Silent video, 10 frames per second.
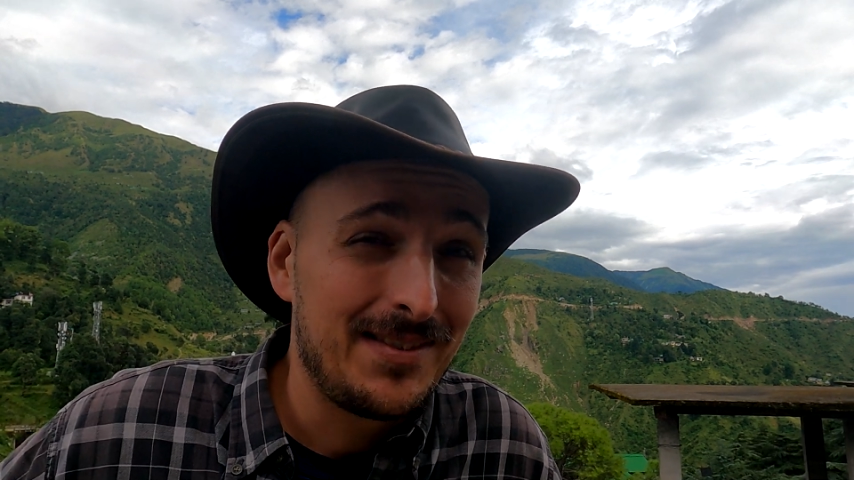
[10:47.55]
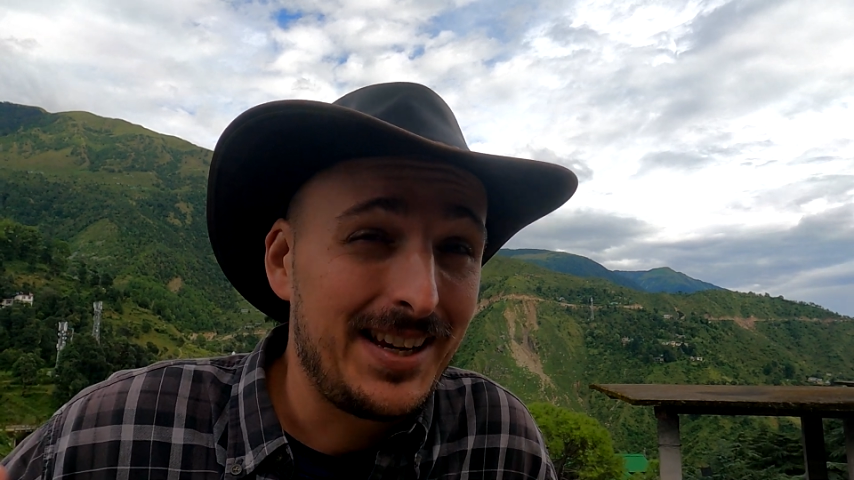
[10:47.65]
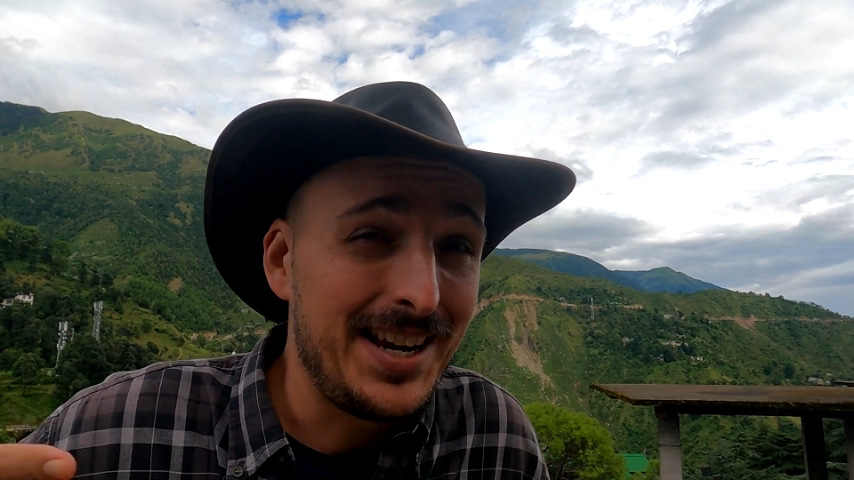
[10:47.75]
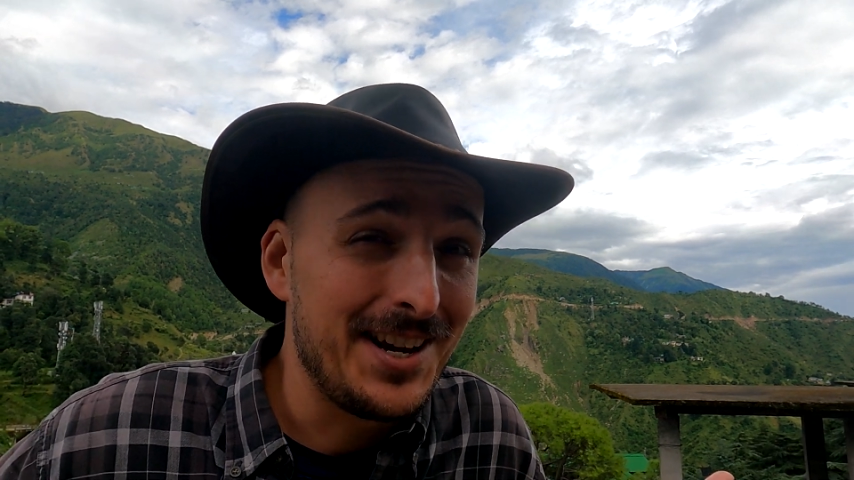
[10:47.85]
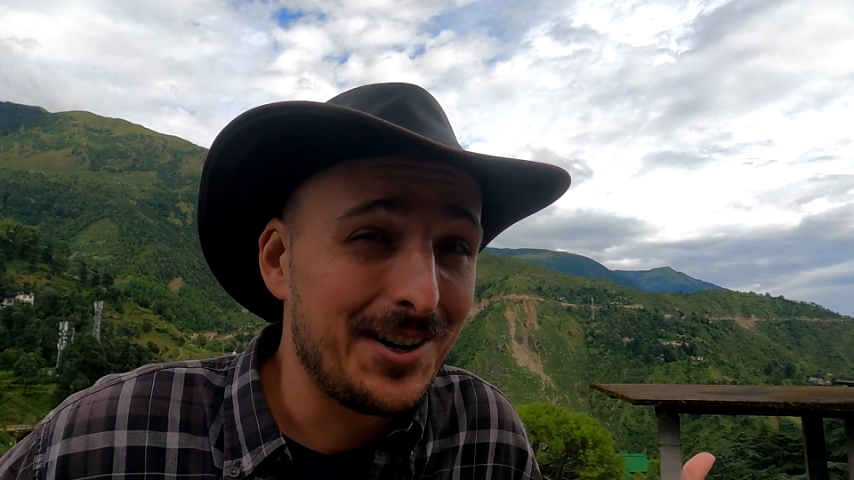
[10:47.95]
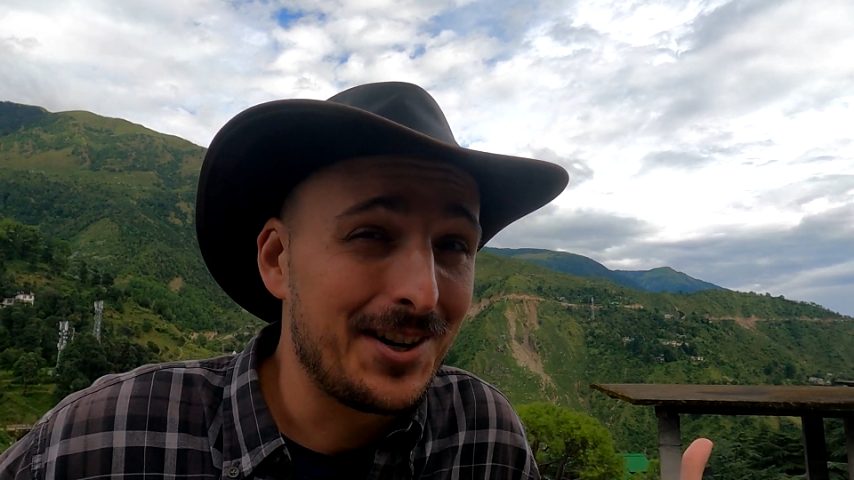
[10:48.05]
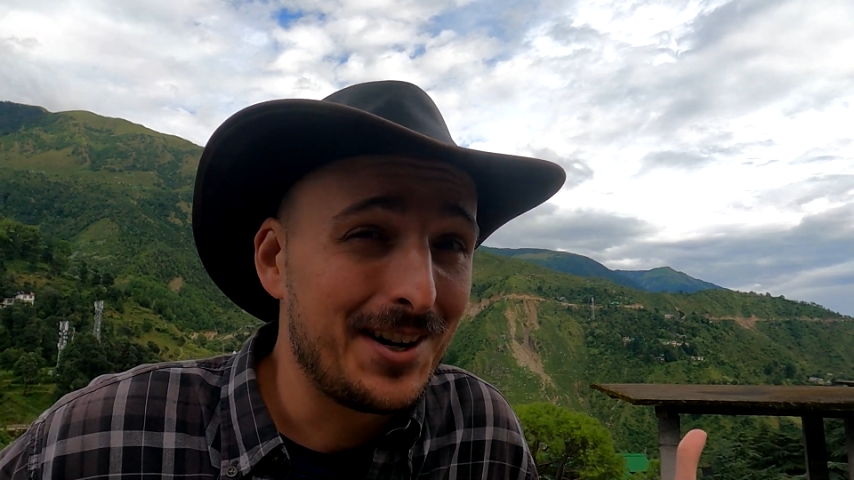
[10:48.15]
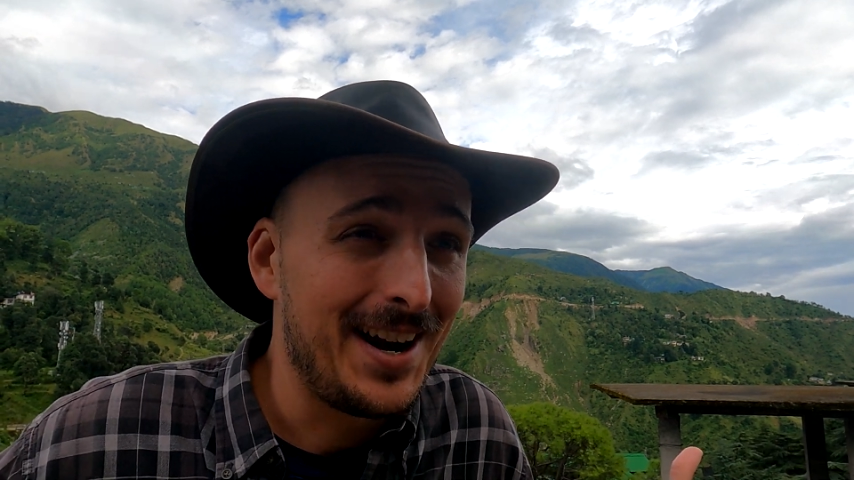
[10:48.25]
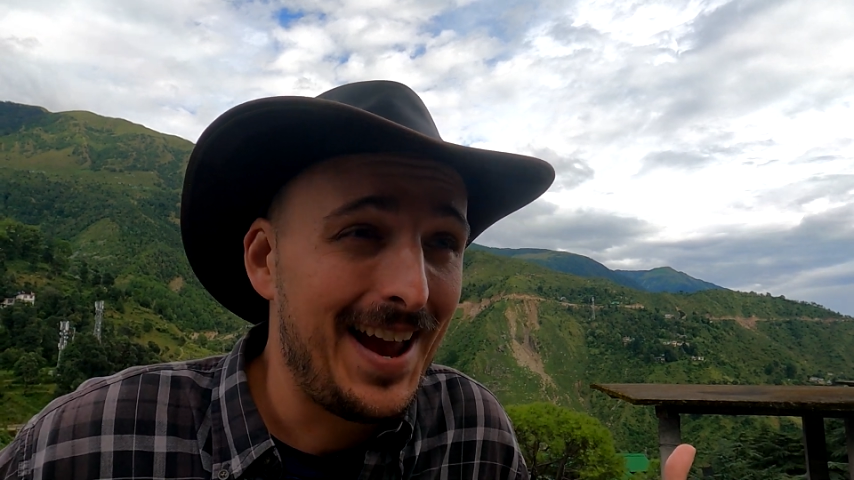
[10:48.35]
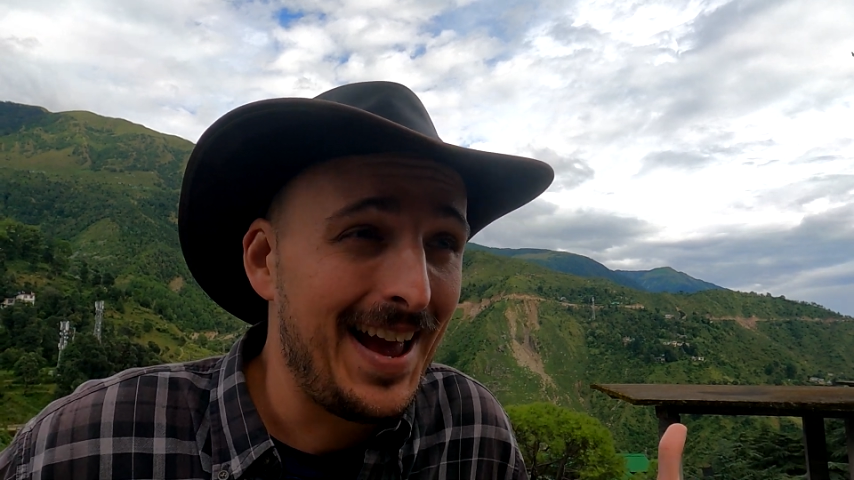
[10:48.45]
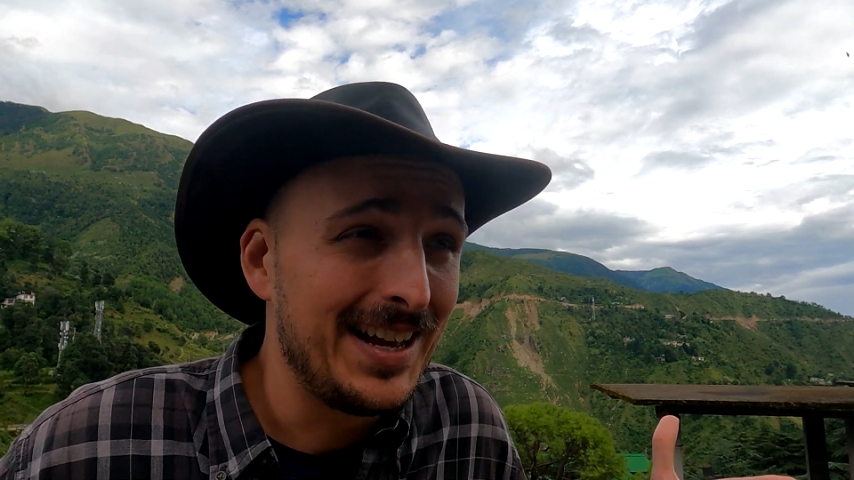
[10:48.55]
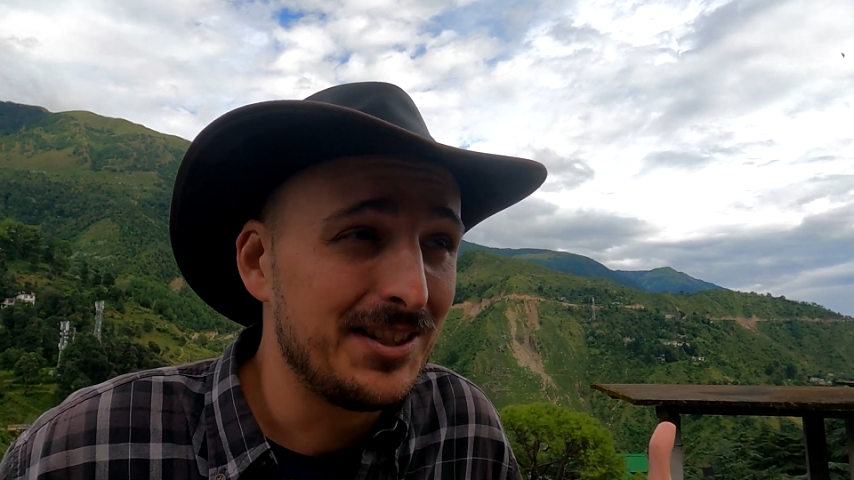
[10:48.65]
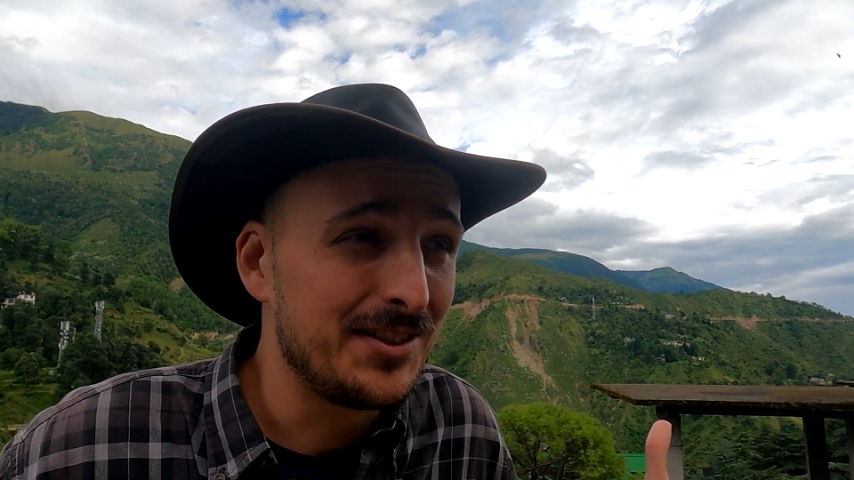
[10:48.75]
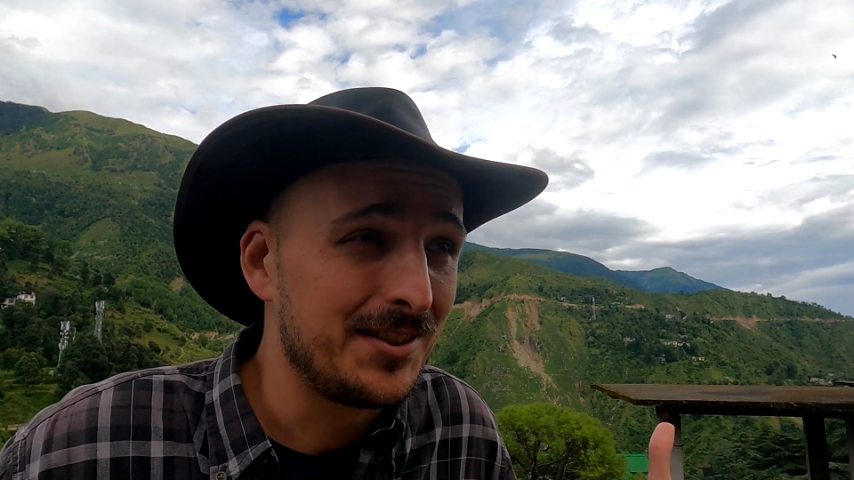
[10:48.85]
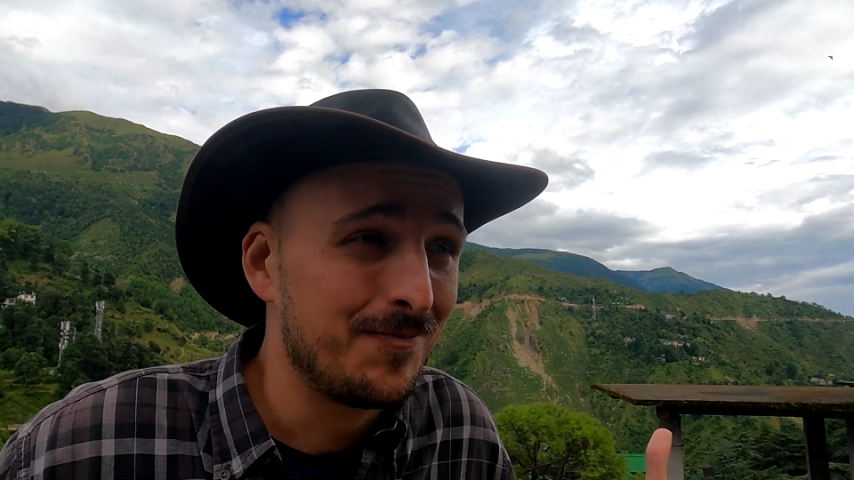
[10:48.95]
gear,
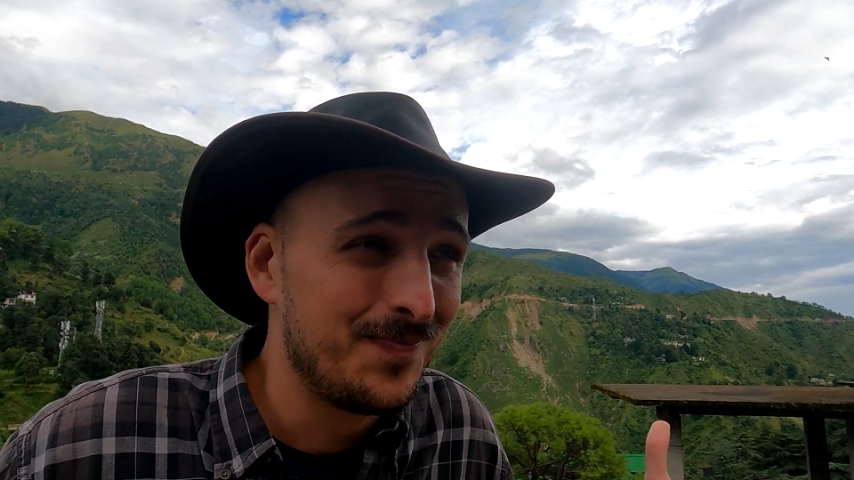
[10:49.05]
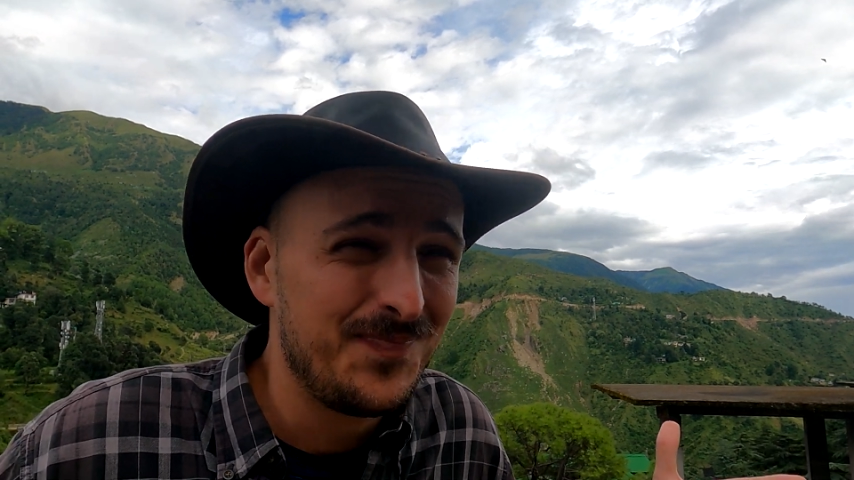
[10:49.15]
and